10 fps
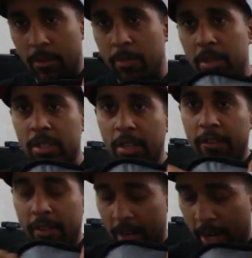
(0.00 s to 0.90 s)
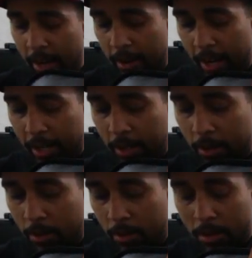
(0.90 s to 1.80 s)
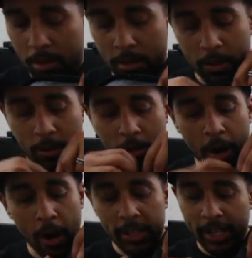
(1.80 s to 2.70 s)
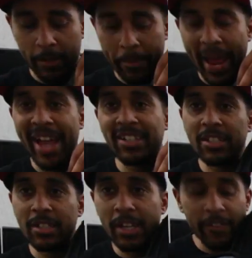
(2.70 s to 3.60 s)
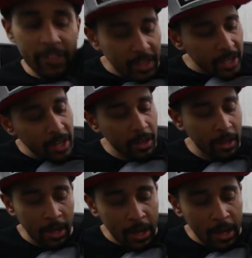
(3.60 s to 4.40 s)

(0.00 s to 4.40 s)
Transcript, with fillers: put stuff in there, like little, little cards, like your badges and everything.